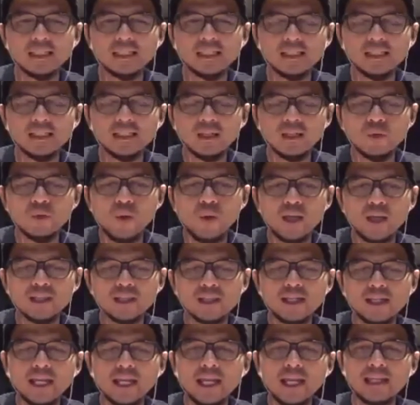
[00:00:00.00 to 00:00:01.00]
requiring
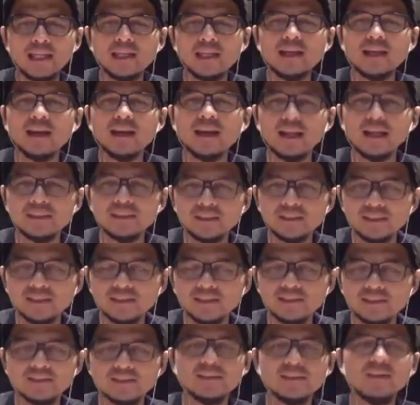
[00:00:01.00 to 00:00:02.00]
any classes
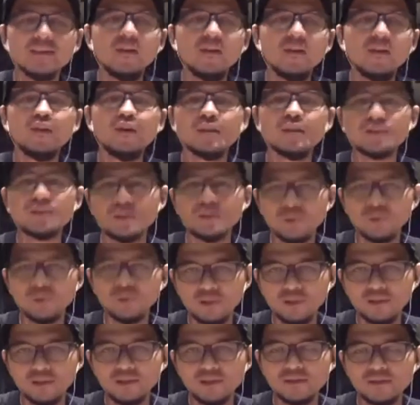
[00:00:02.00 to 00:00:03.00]
or
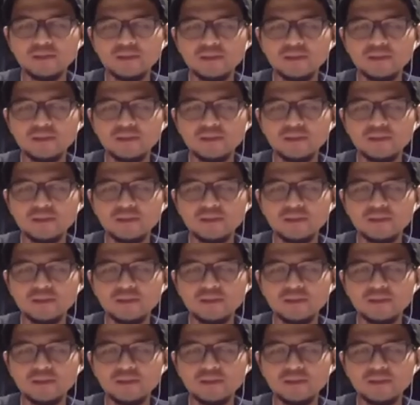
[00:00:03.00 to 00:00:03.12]
schools.